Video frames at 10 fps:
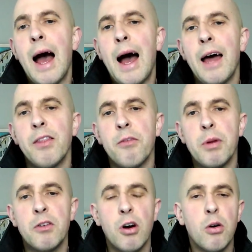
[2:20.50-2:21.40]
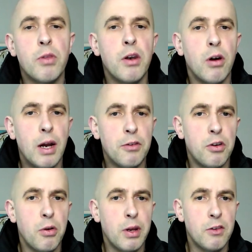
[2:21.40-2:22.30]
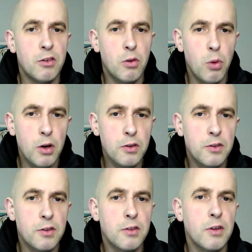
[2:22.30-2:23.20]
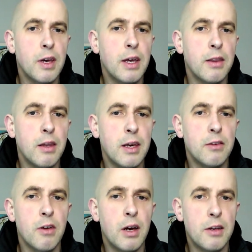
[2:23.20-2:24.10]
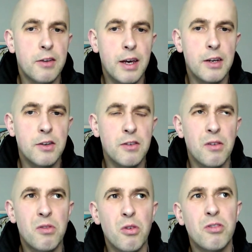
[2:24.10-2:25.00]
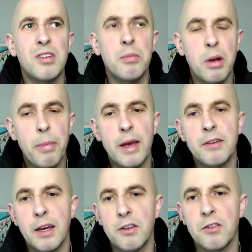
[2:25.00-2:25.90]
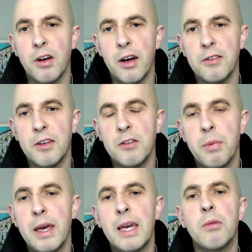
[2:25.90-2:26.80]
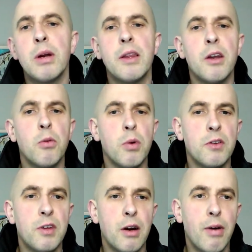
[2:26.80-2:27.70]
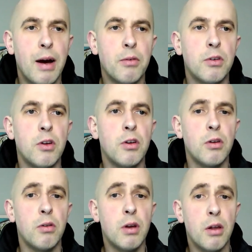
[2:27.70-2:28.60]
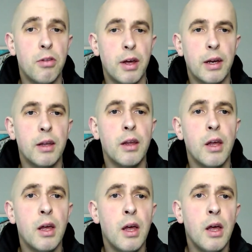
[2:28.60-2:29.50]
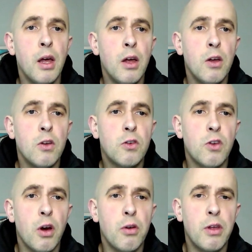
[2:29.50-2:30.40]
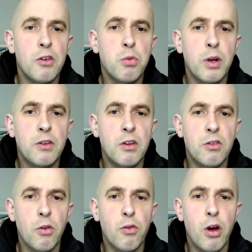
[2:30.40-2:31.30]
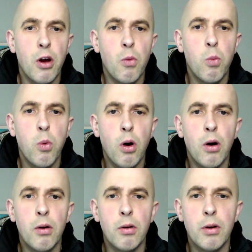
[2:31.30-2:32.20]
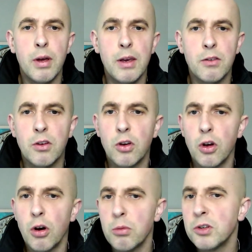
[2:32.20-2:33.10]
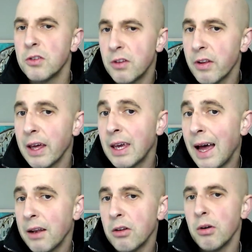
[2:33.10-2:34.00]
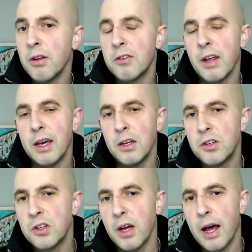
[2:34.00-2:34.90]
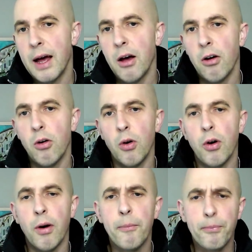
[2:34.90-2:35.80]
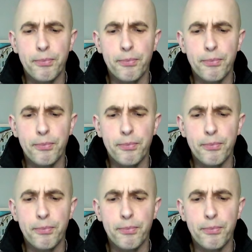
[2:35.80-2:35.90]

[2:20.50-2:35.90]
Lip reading: and they've been told they're not allowed to do any squats in these early stages and sort of similar based exercises, but equally they don't want to sit around and do nothing. So they just wanted to sort of know what is good options that they can do at this stage or not.